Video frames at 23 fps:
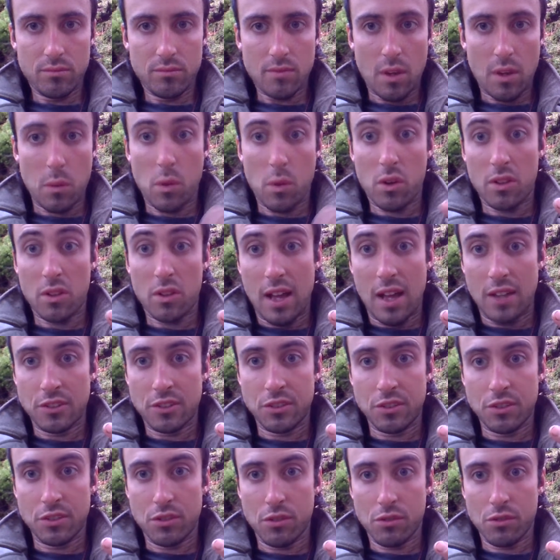I wear
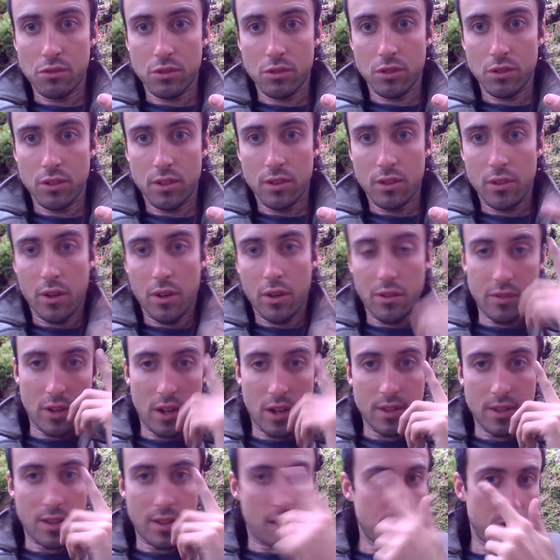glasses usually, although I have
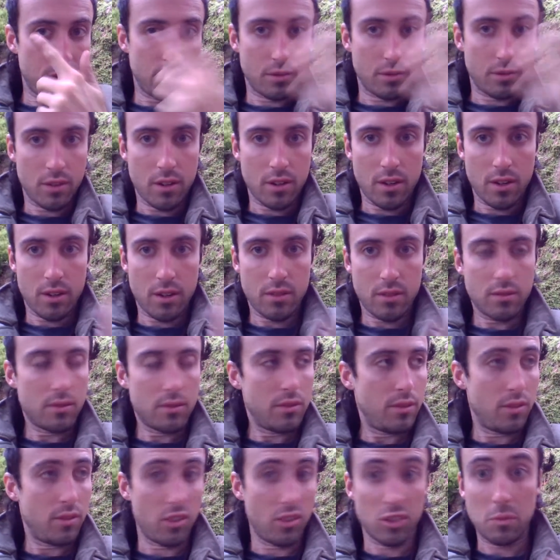contacts in right now.
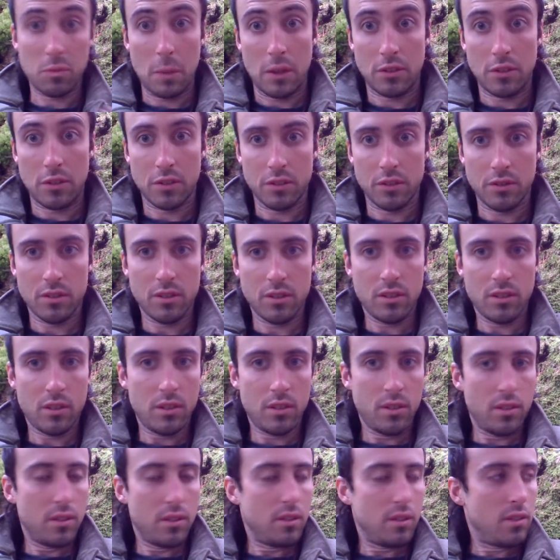They're expensive.
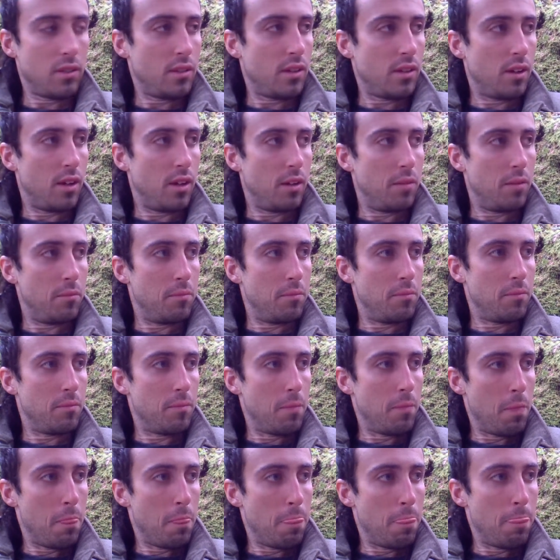Um,
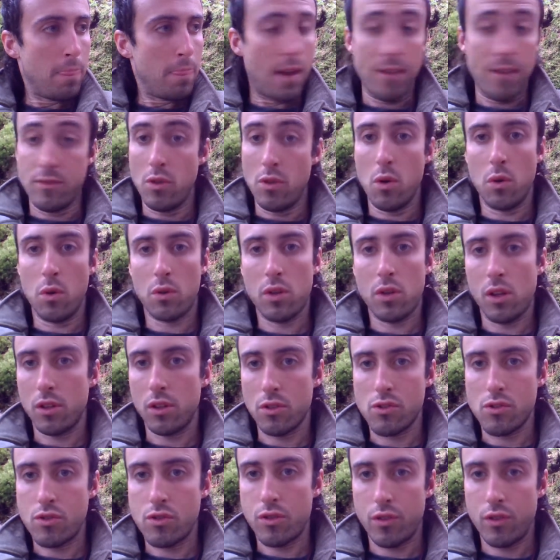I have no college
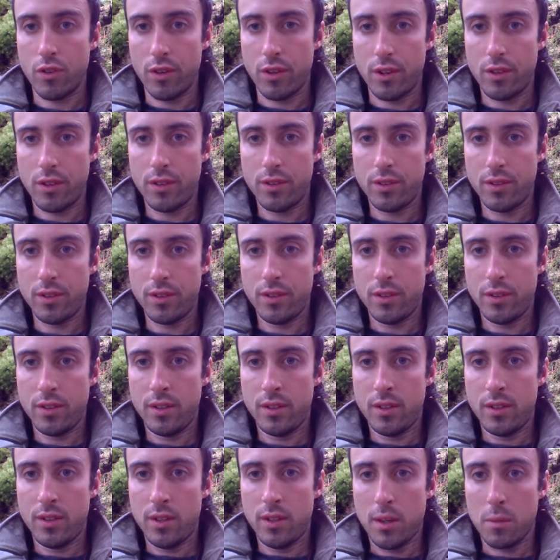degree.
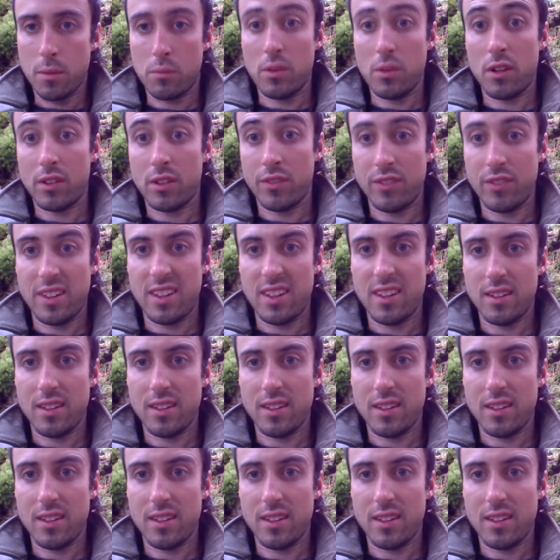I'm relatively